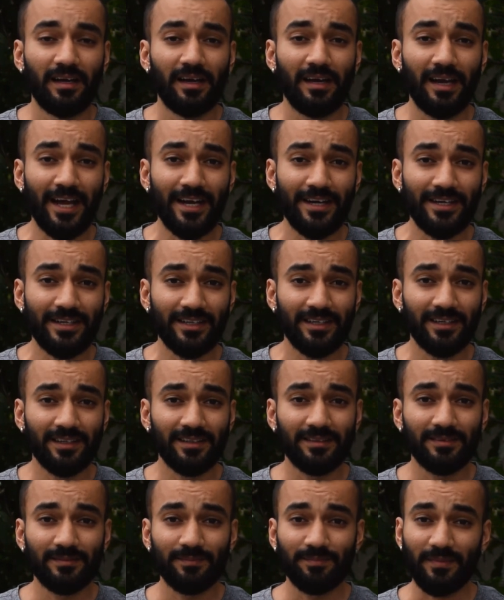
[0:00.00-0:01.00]
lighter,
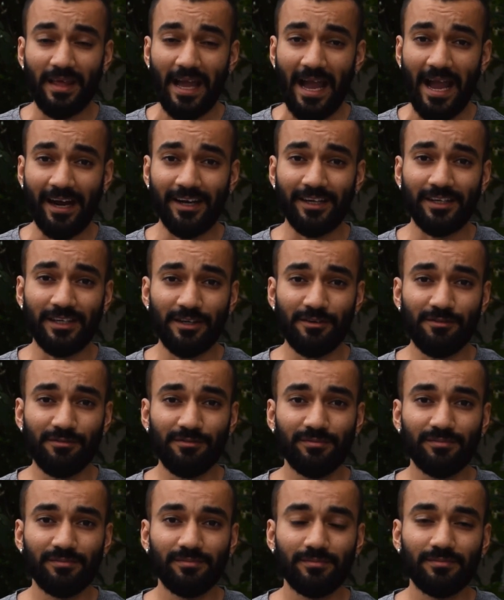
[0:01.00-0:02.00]

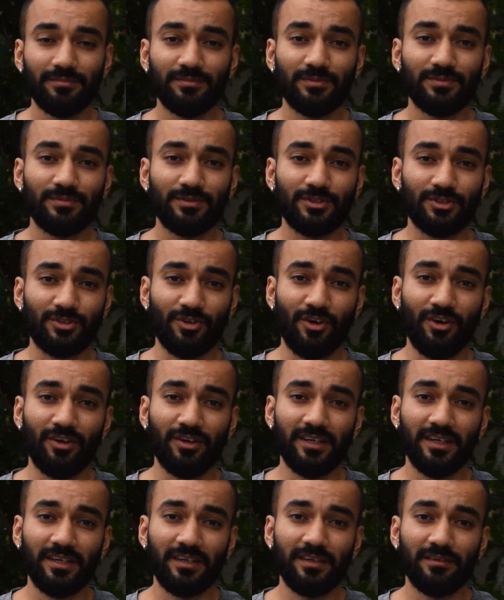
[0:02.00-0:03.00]
active,
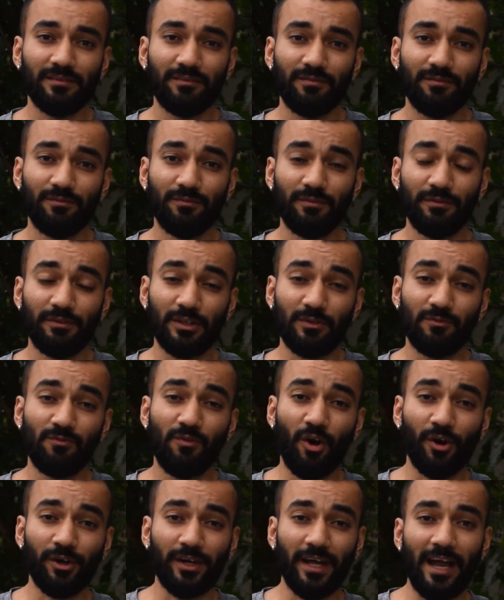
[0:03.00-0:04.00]
stronger with
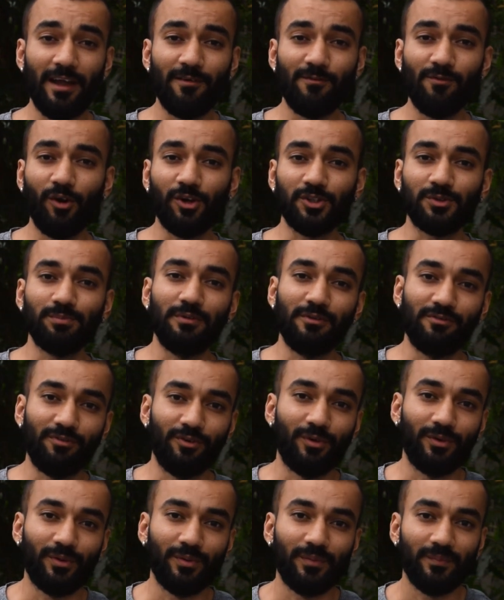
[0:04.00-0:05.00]
what I was
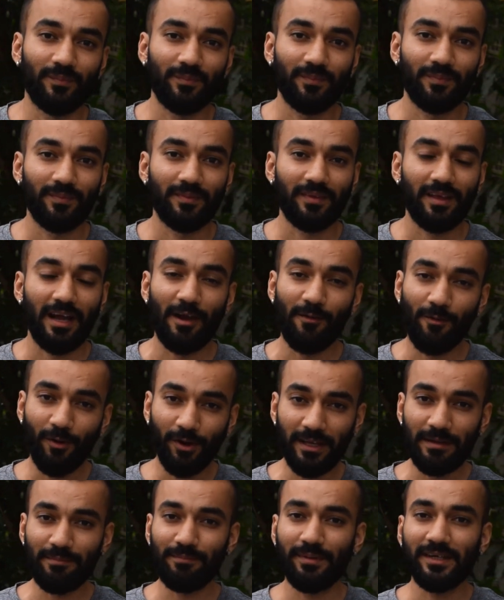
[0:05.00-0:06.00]
before. I
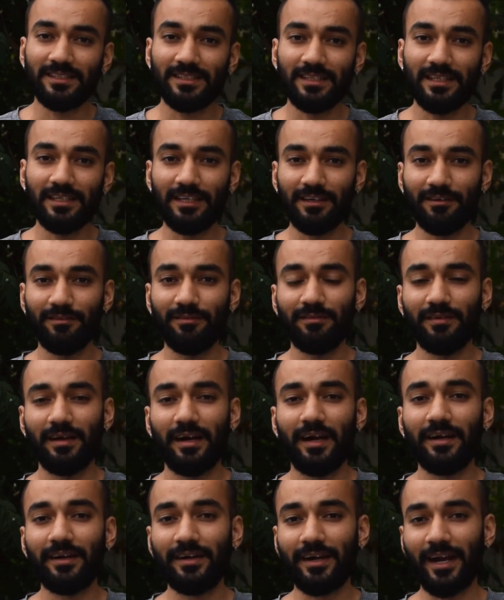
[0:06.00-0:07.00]
want to immensely give
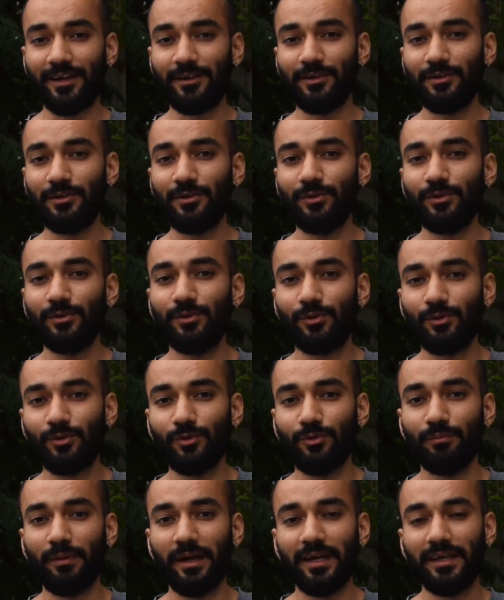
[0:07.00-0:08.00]
a gratitude
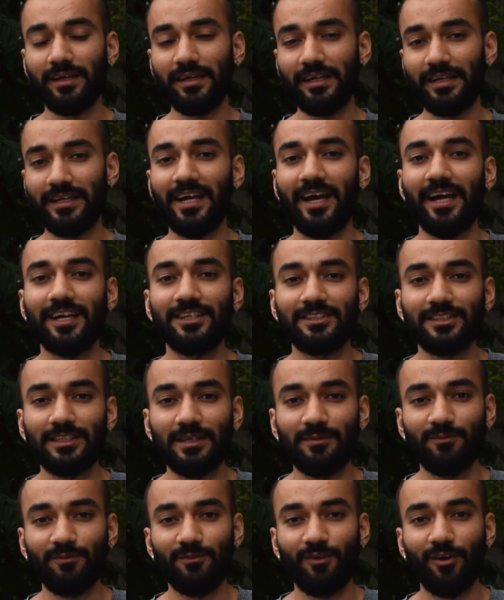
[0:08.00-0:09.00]
to my India X
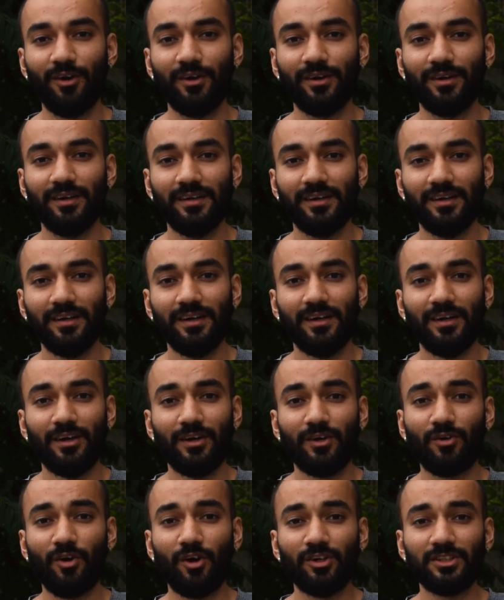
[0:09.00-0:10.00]
team for
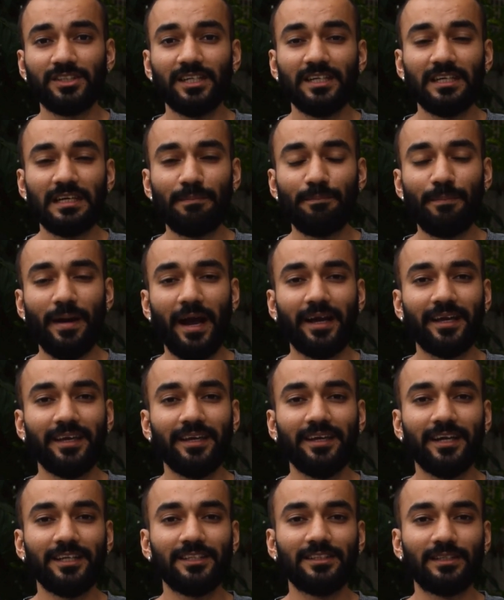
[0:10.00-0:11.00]
constantly
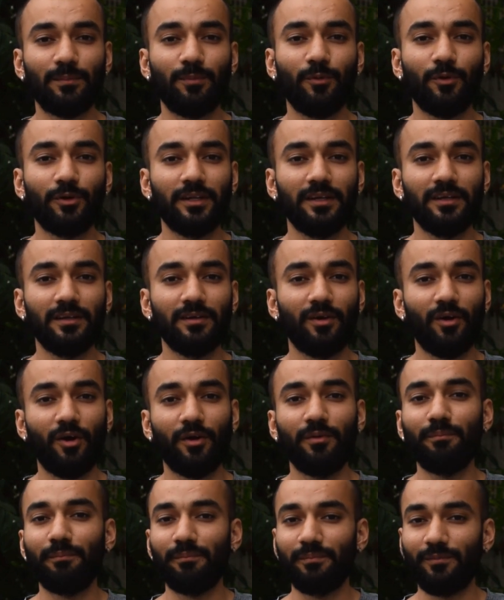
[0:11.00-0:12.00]
backing and supporting
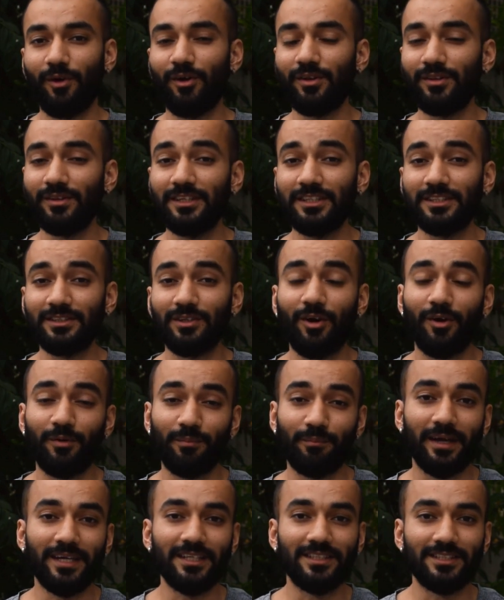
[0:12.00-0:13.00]

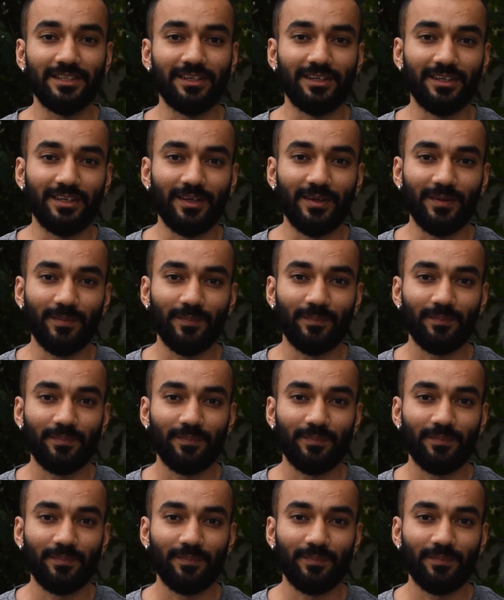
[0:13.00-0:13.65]
on my journey.